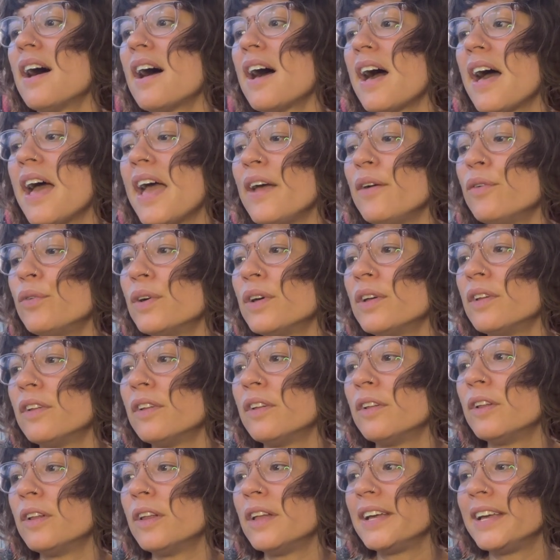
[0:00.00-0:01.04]
I
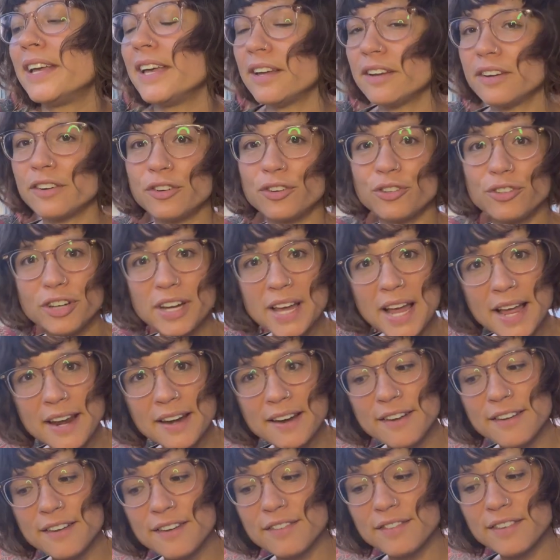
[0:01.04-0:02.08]
will get
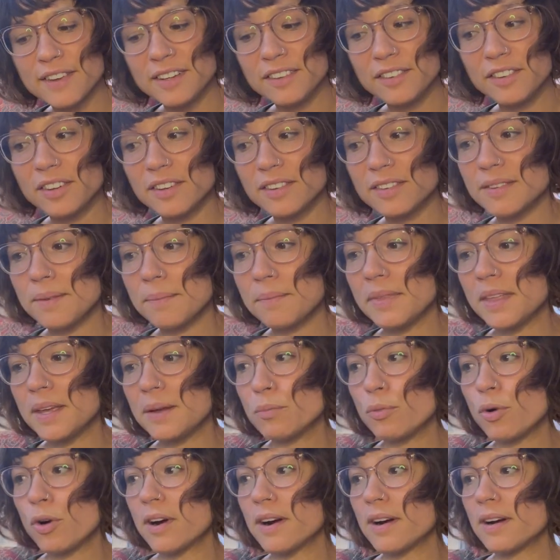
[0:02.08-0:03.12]
creative and cook
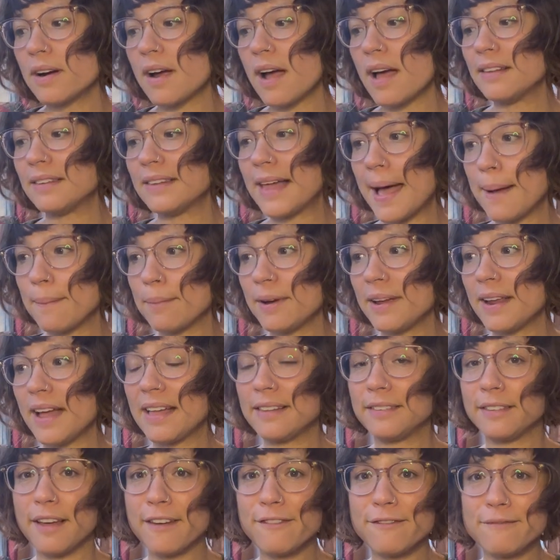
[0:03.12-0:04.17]
something more elaborate. I
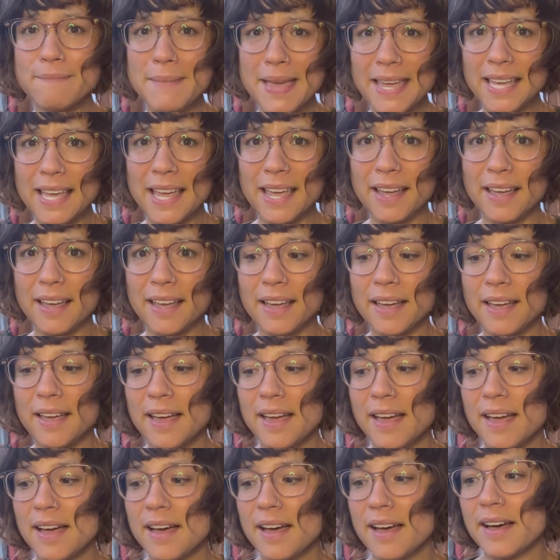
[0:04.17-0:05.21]
love making
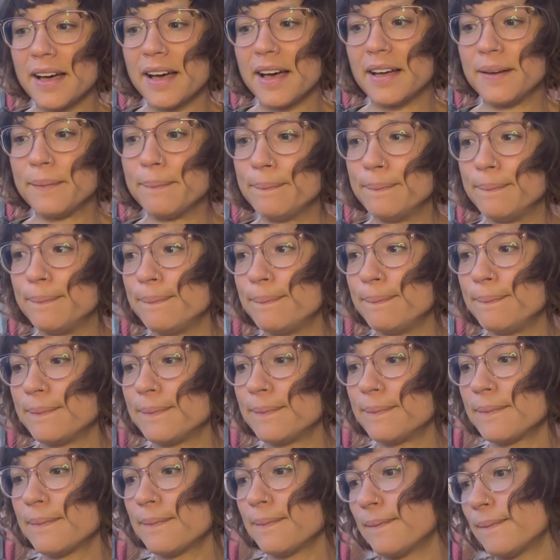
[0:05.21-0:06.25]
um,
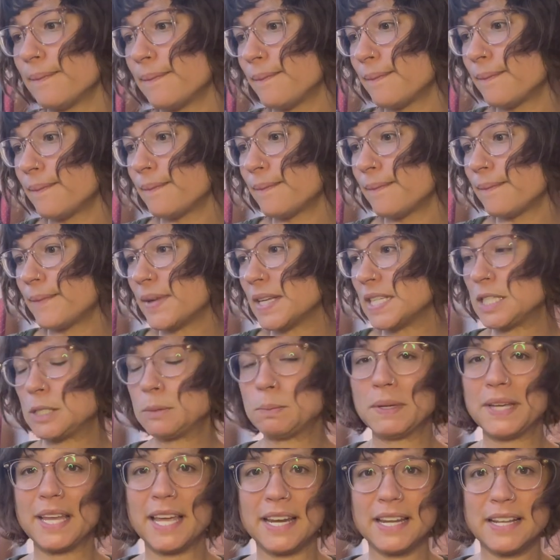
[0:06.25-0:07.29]

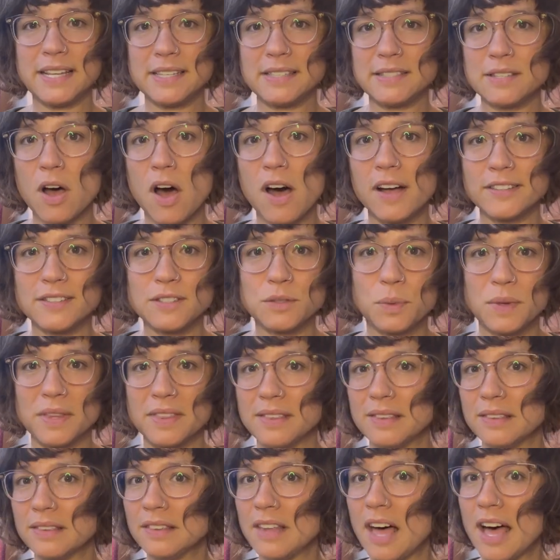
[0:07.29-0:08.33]
spaghetti sauce
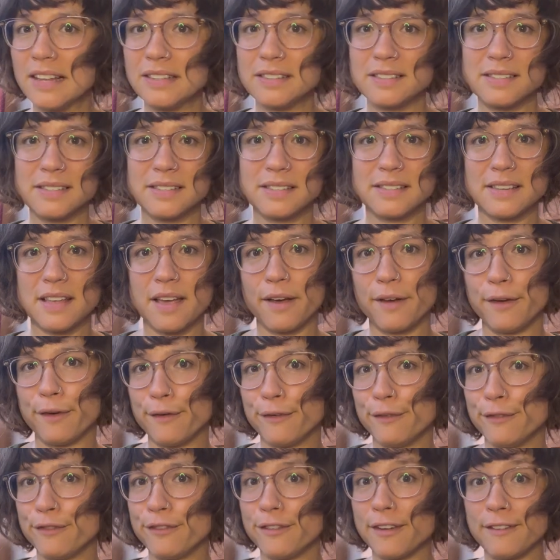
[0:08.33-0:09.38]
with lots
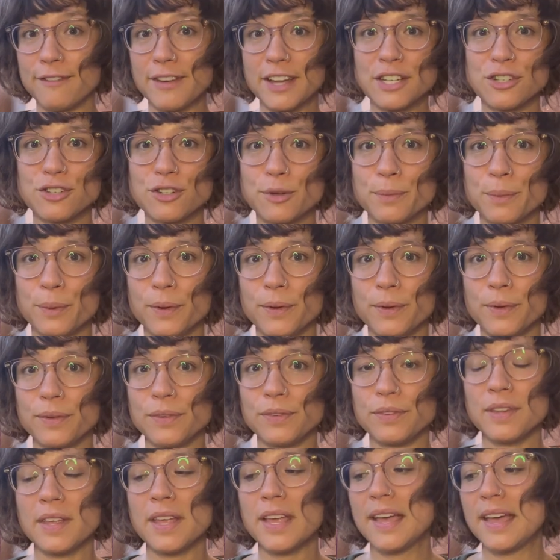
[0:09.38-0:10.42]
of
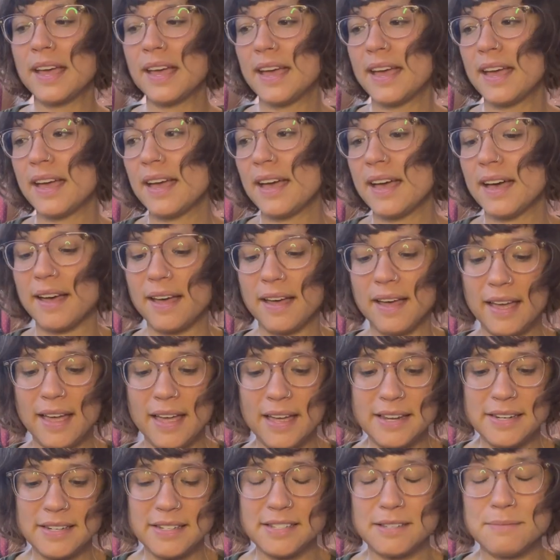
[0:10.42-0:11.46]
vegetables
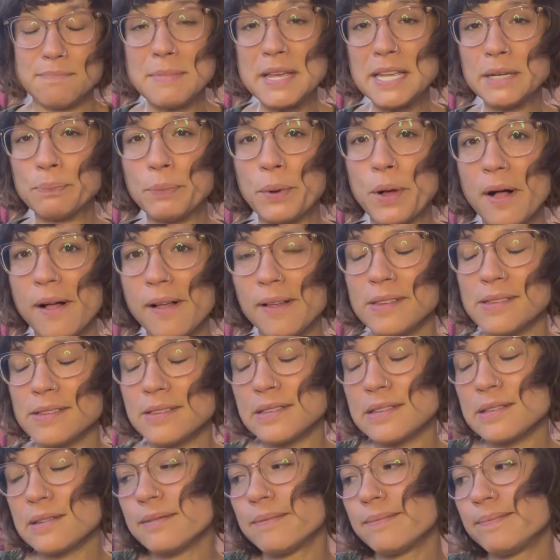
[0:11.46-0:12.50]
and meatballs.